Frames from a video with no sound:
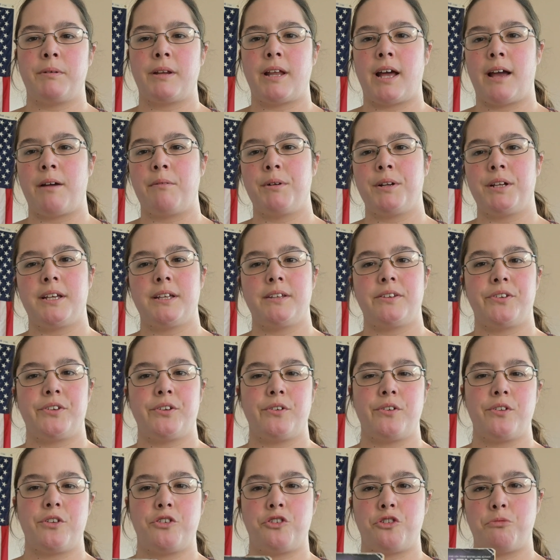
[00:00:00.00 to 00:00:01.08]
but I would
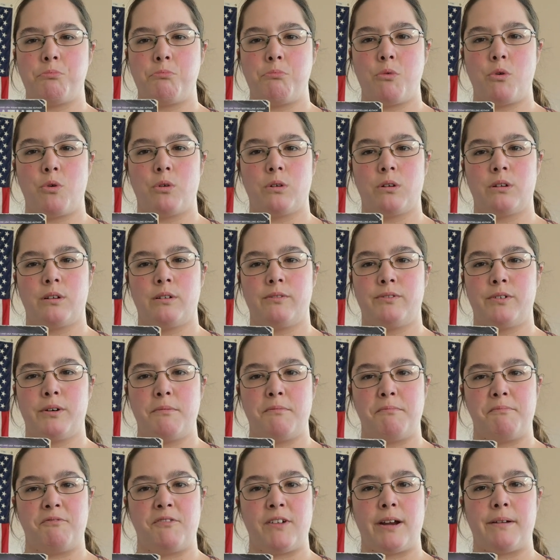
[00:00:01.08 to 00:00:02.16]
consider this more of
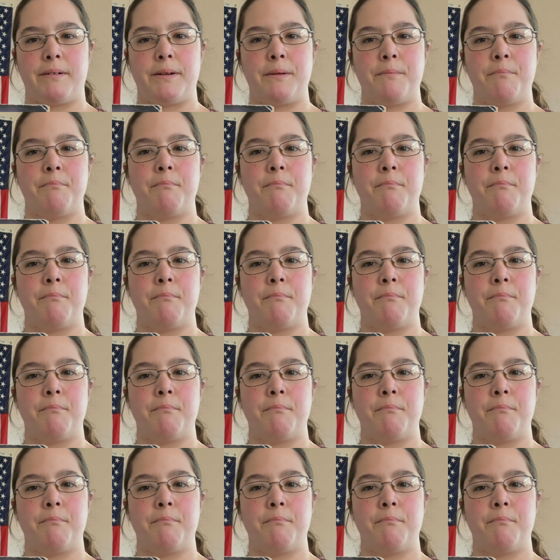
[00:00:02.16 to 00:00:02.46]
a very